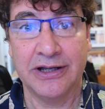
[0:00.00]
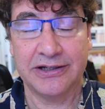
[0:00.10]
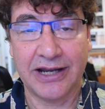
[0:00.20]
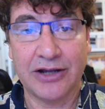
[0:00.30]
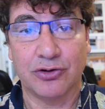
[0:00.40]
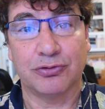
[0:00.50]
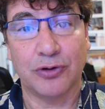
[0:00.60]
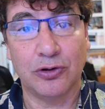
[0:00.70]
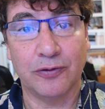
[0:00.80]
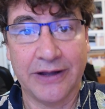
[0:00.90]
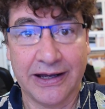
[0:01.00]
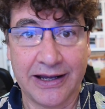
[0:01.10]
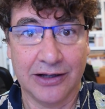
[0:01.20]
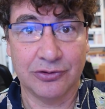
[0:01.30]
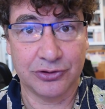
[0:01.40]
Take control of that
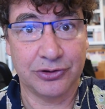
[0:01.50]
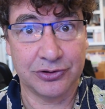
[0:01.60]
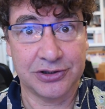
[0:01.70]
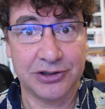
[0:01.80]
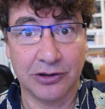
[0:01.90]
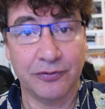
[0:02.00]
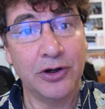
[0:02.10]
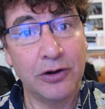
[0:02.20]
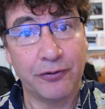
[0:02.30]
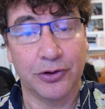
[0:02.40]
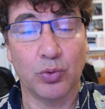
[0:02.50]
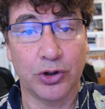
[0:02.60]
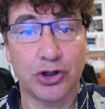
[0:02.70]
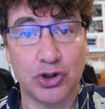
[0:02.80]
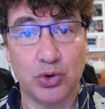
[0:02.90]
calendar yourself for the
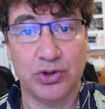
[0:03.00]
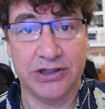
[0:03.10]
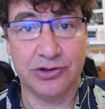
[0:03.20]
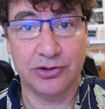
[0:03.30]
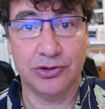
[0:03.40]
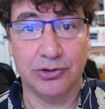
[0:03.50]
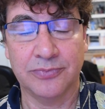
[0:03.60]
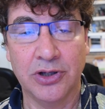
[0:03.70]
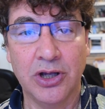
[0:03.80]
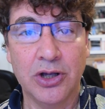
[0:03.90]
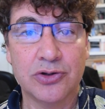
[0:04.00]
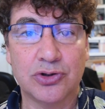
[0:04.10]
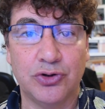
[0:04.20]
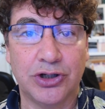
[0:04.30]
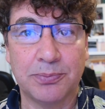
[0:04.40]
work you need to do.
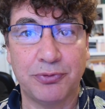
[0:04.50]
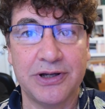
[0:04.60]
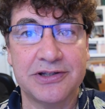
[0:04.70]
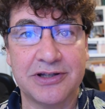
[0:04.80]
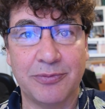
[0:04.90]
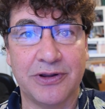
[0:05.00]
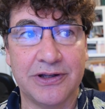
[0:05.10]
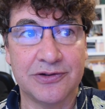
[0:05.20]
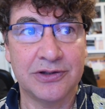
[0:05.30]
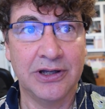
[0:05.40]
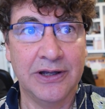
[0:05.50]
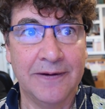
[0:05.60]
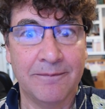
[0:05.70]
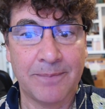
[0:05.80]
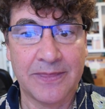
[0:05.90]
So you can bring some of these
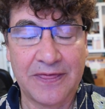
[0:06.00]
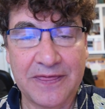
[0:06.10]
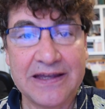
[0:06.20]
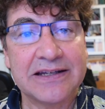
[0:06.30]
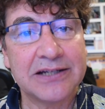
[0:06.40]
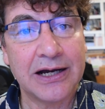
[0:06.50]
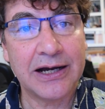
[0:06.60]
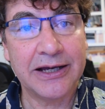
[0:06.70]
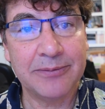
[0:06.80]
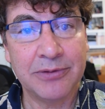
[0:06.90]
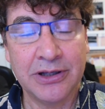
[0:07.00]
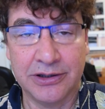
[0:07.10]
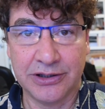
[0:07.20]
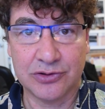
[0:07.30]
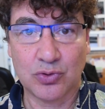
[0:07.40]
think time,
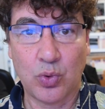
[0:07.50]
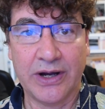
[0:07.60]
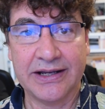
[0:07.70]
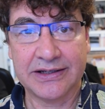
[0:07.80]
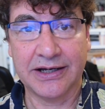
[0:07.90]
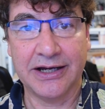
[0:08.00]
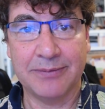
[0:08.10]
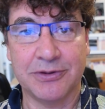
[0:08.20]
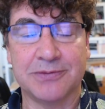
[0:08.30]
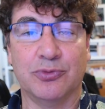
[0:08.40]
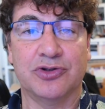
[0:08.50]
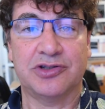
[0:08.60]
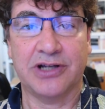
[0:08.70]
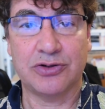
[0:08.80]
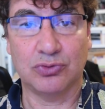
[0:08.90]
these quiet time, this more
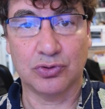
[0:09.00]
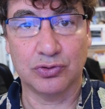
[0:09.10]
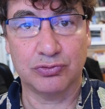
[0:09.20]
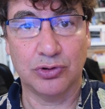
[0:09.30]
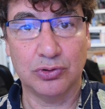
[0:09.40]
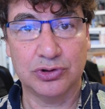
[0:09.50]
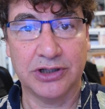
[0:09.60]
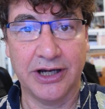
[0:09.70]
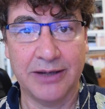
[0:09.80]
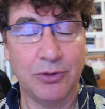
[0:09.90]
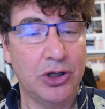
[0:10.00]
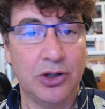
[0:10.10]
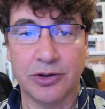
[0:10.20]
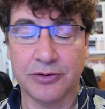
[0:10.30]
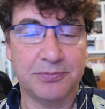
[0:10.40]
schedule control time.
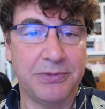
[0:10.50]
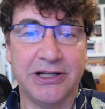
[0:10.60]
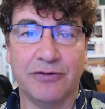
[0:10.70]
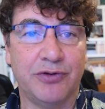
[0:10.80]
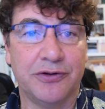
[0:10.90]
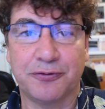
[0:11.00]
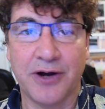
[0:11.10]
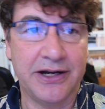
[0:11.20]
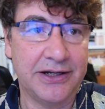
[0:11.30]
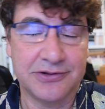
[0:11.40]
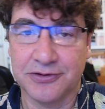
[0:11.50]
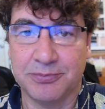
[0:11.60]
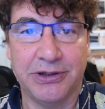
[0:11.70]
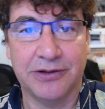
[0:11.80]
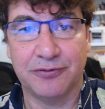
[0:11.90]
There's meeting free Fridays, there's
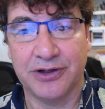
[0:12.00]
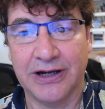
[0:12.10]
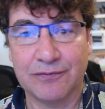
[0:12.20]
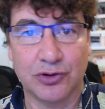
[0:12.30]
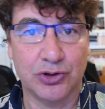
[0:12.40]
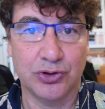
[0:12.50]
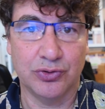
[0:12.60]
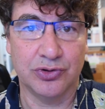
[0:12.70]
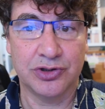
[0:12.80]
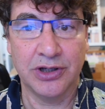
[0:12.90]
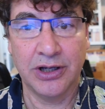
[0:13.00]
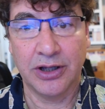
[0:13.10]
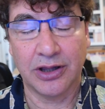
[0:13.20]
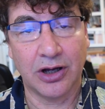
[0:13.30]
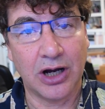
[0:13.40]
meeting free afternoons,
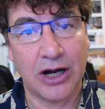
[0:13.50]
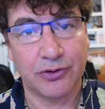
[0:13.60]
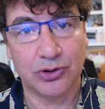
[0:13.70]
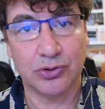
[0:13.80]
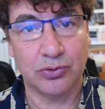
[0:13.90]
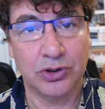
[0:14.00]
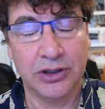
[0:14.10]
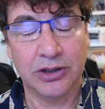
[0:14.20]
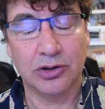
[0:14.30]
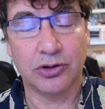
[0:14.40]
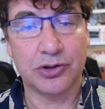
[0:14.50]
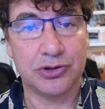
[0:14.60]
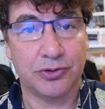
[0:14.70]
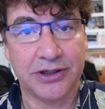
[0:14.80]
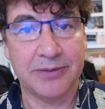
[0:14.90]
how you look at
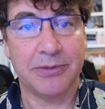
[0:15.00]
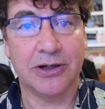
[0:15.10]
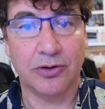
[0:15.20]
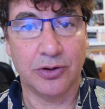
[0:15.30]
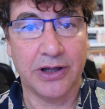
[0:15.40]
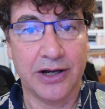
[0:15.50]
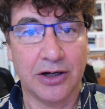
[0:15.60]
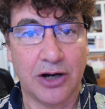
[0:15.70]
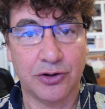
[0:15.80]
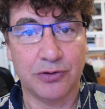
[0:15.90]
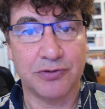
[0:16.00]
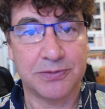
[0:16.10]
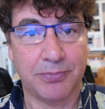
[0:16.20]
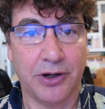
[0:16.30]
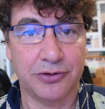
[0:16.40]
your email and how do you
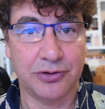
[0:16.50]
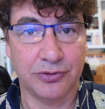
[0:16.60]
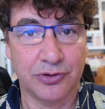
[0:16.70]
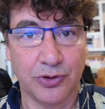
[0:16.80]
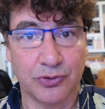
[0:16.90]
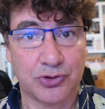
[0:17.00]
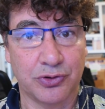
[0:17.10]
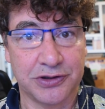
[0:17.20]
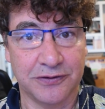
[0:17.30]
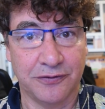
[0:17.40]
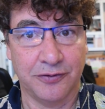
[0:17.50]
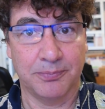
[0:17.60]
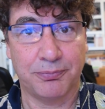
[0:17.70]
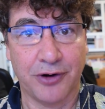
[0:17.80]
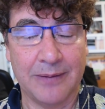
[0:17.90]
respond to those sorts of
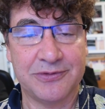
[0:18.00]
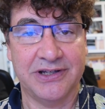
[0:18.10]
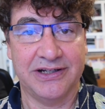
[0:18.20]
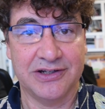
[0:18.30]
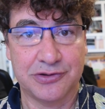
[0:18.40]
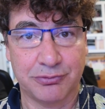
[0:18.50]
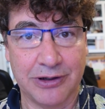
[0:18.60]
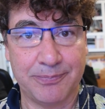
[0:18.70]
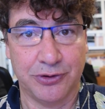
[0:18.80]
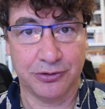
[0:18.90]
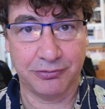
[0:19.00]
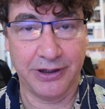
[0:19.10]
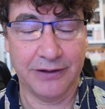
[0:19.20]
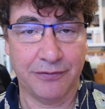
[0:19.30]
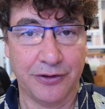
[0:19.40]
prompts that disrupt your
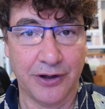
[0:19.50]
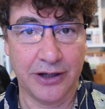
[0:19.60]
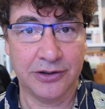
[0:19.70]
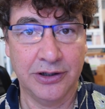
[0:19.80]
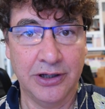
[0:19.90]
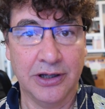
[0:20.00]
train of thought.